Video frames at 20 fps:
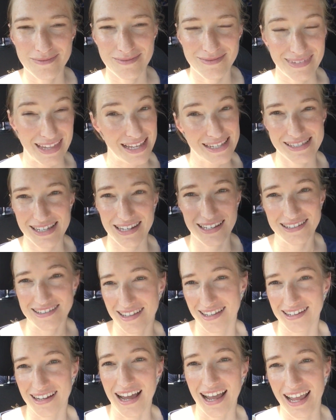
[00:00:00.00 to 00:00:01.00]
things
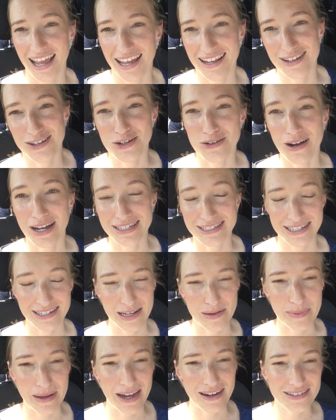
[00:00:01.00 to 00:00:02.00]
that I had no
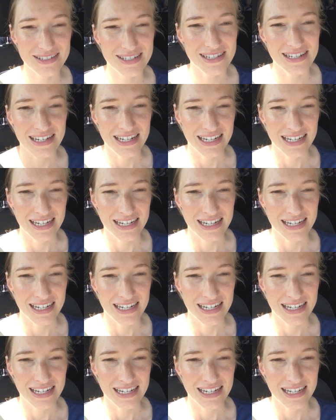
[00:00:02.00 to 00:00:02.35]
idea about.